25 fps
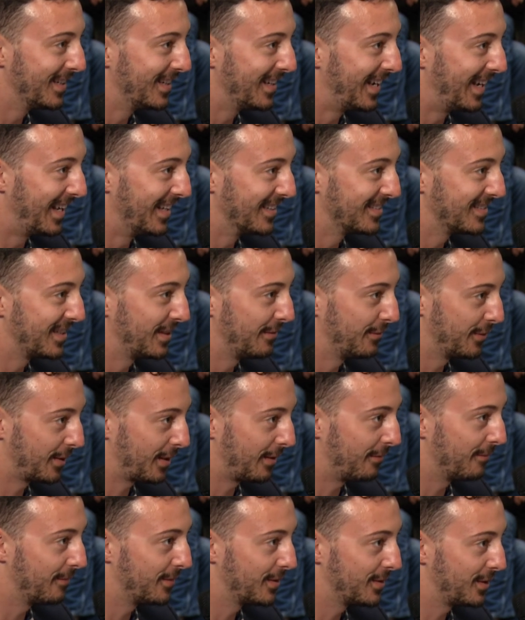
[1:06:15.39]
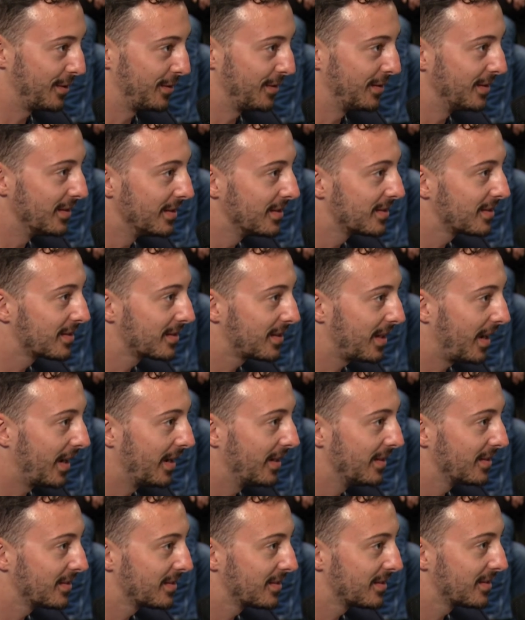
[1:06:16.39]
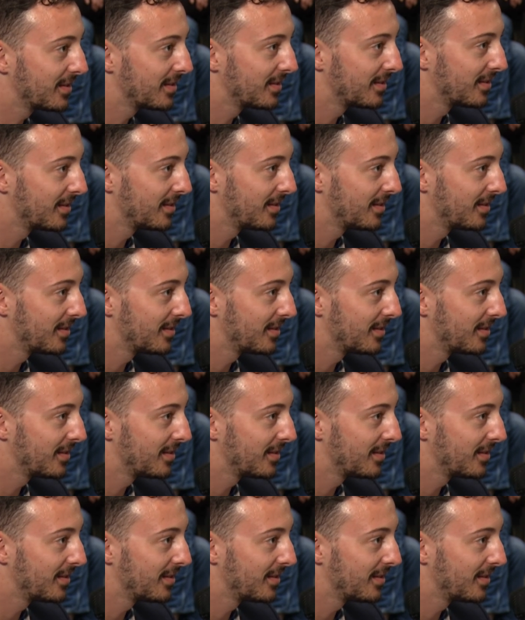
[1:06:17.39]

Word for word: outside of your comfort zone in this case?